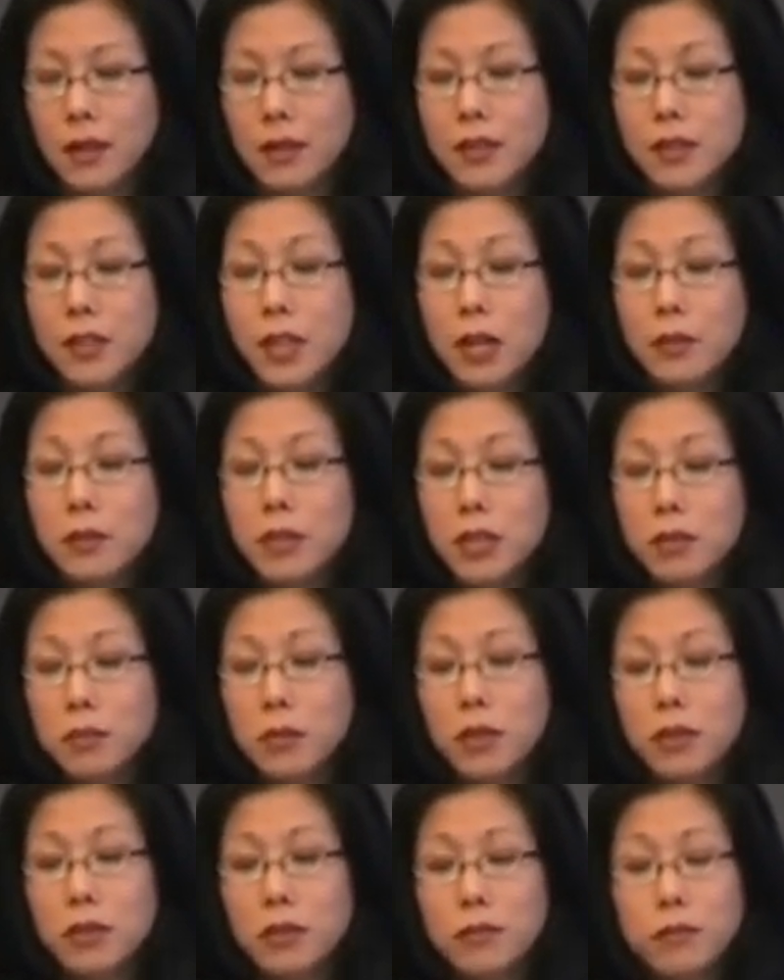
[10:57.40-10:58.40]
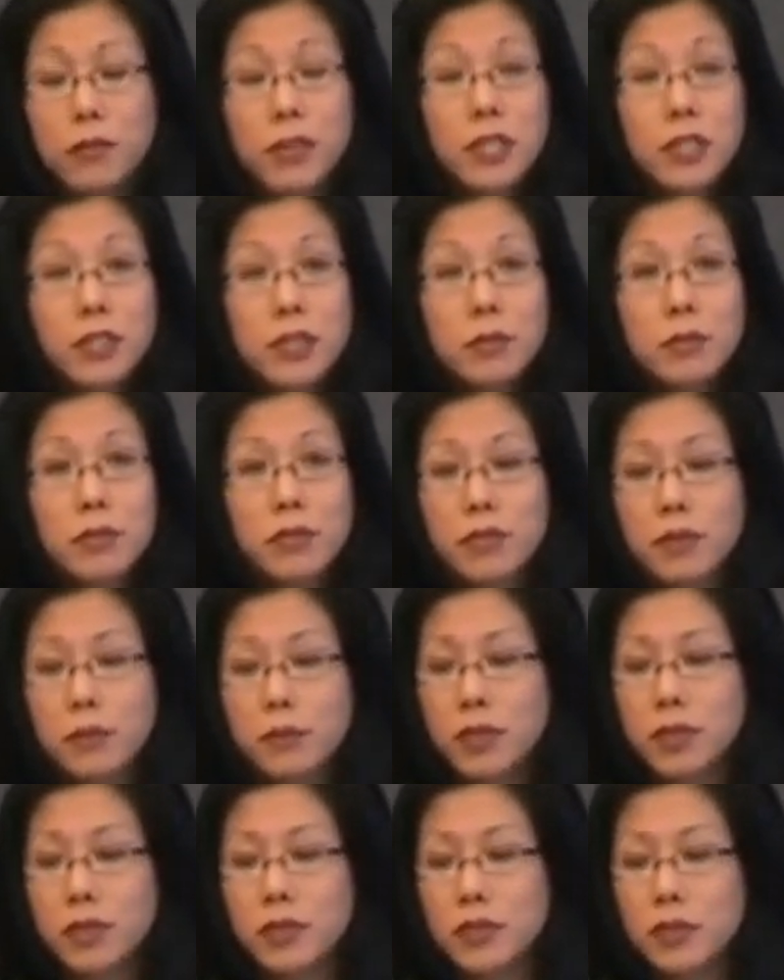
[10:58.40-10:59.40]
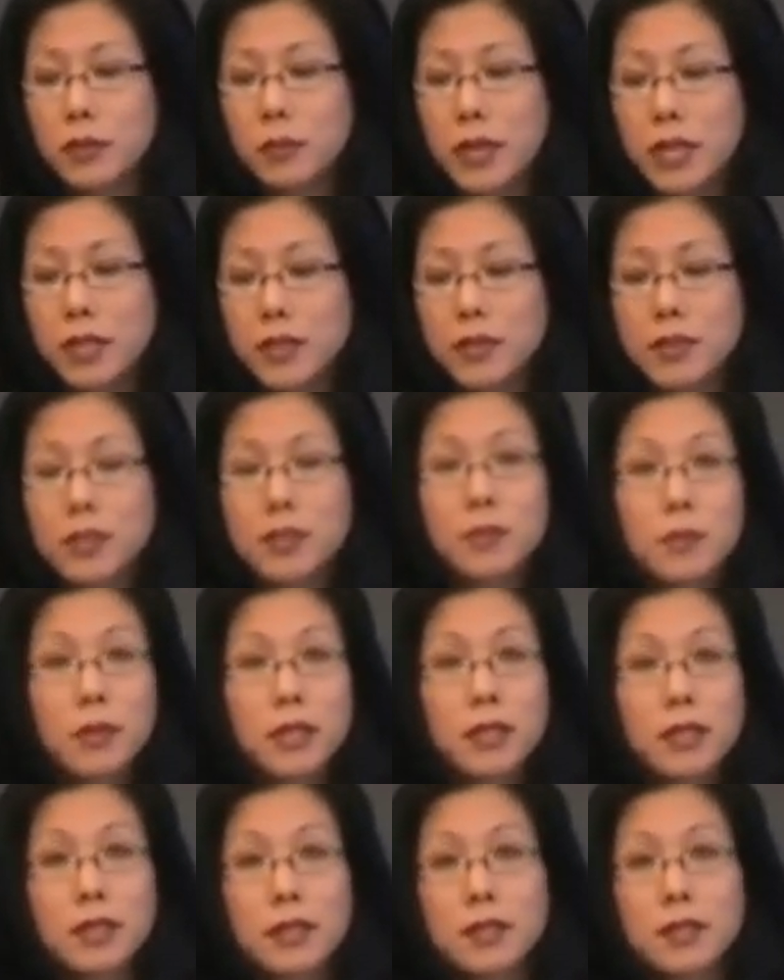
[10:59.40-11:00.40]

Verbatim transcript: The dominant mode of friendship-driven participation is what